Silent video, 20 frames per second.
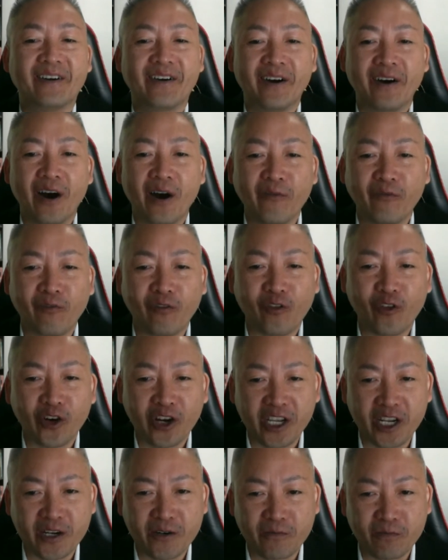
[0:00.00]
of
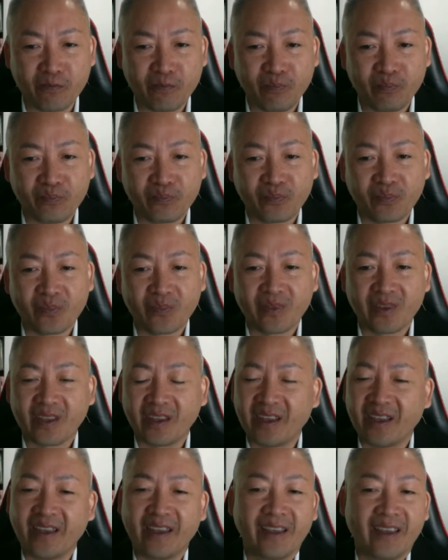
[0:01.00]
freedom.
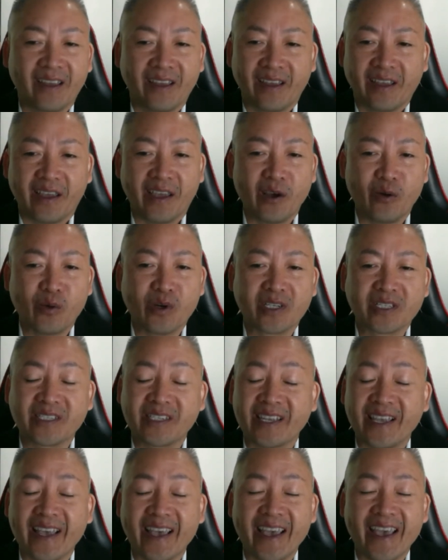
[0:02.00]
It
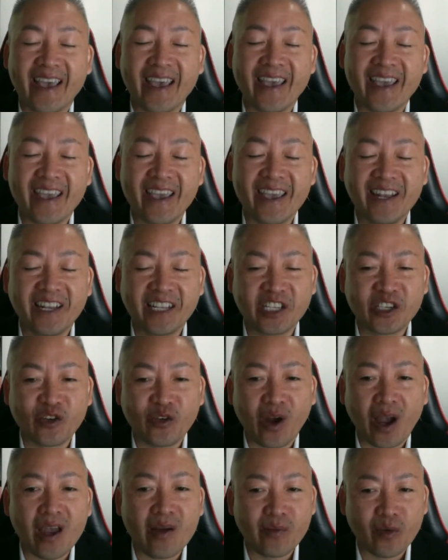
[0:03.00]
was an
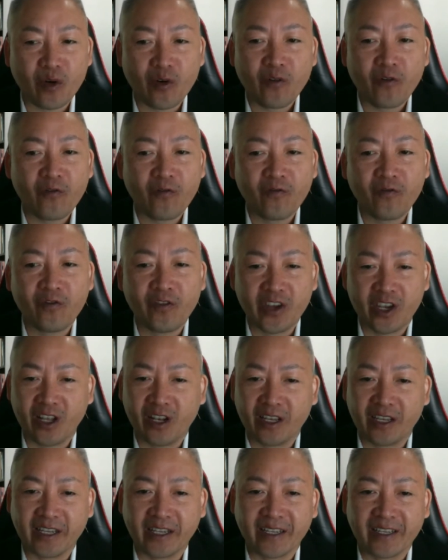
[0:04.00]
indescribable
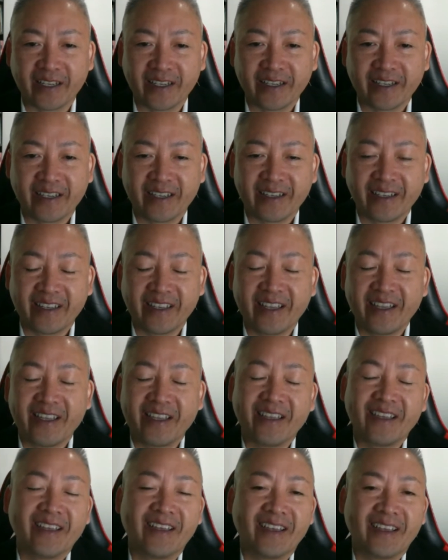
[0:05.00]
feeling.
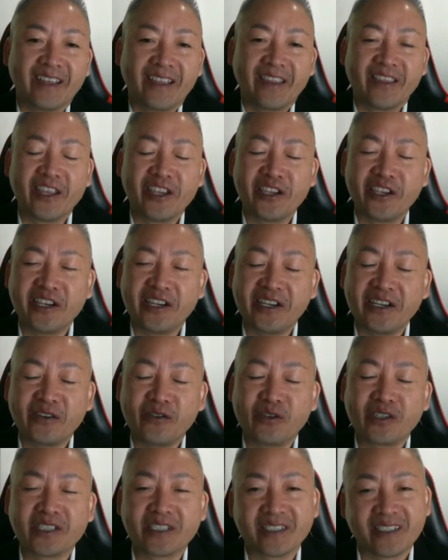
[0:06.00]
The year
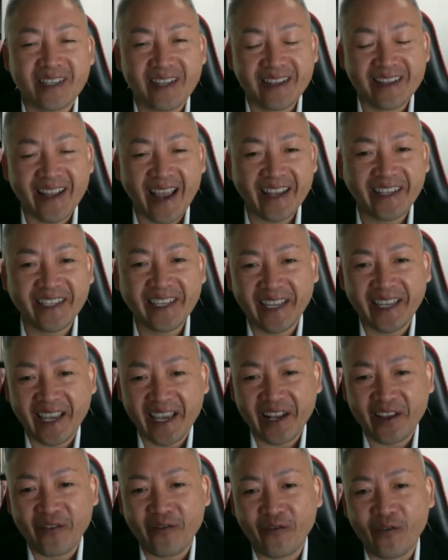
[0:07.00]
was
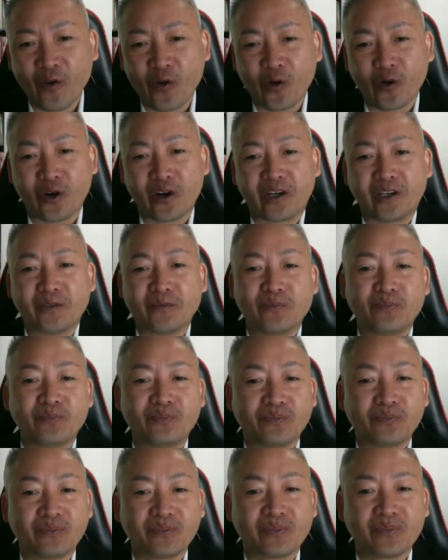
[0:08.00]
1984.
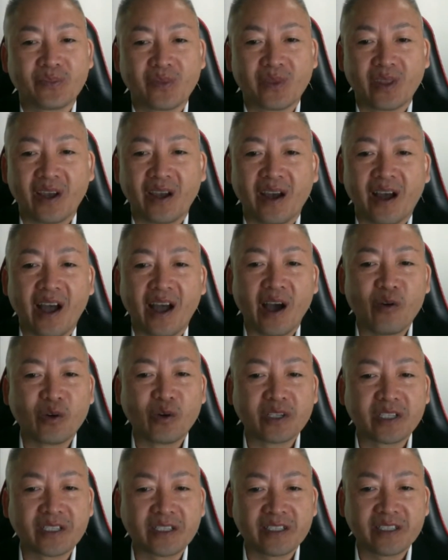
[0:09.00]
I
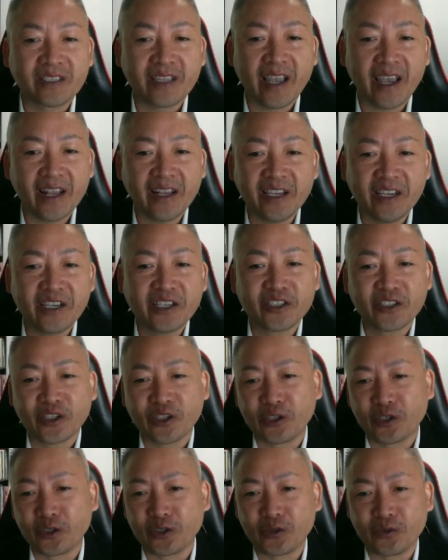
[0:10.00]
was 10 years
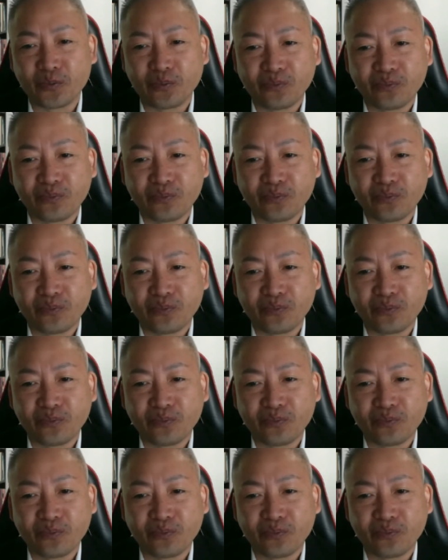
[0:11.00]
old.